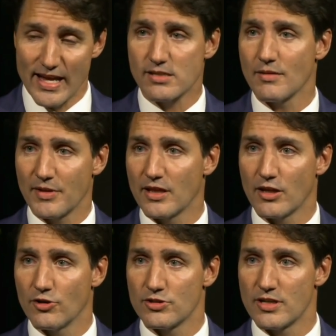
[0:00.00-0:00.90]
is something
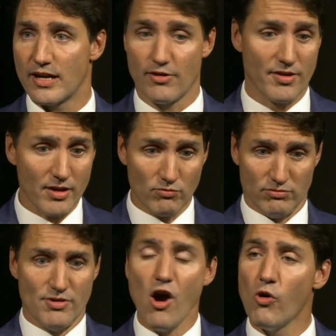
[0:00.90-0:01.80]
that goes together. They
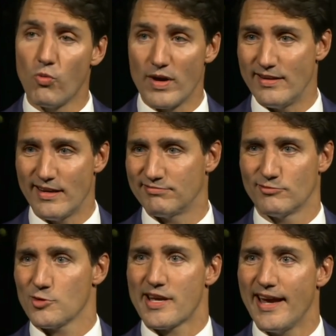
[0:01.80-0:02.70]
know
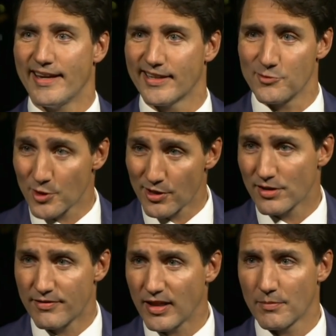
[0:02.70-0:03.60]
we're Canada, we're
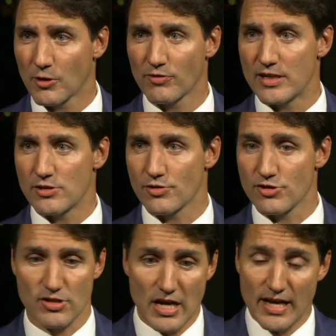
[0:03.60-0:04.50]
going to develop our
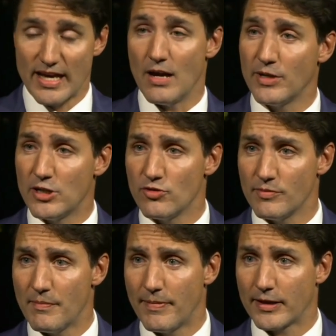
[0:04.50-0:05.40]
resources. Can we do
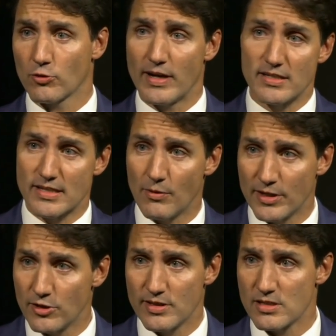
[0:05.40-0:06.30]
them in better ways? Can
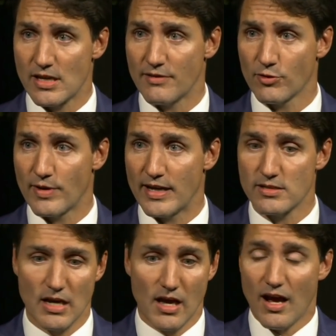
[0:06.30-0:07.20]
we do it in safer
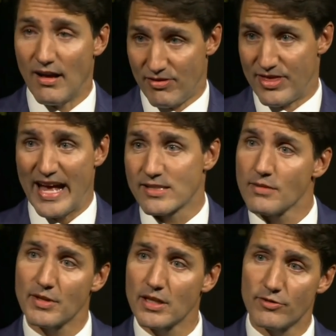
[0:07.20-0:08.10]
ways? That's
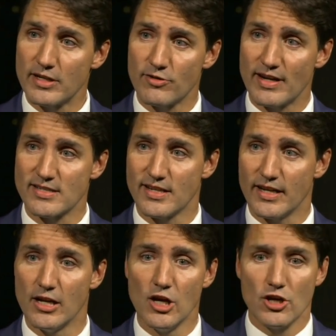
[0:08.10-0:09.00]
something they're interested
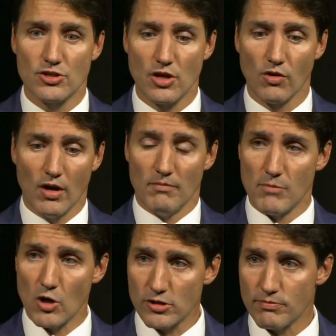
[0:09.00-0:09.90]
in. So
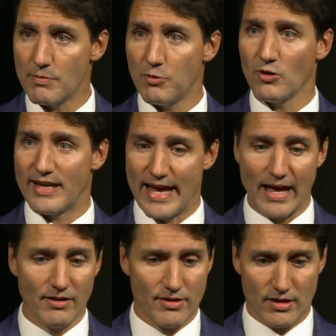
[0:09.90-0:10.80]
most people
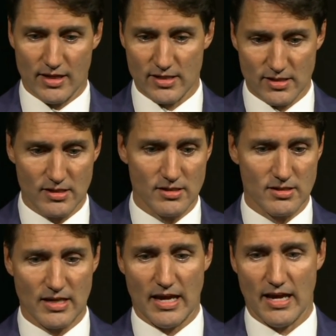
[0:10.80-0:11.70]
get that this
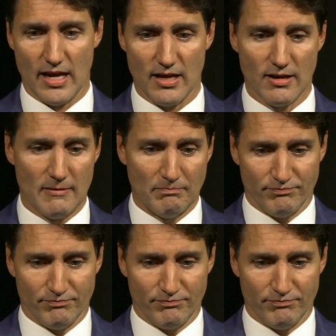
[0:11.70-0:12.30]
is a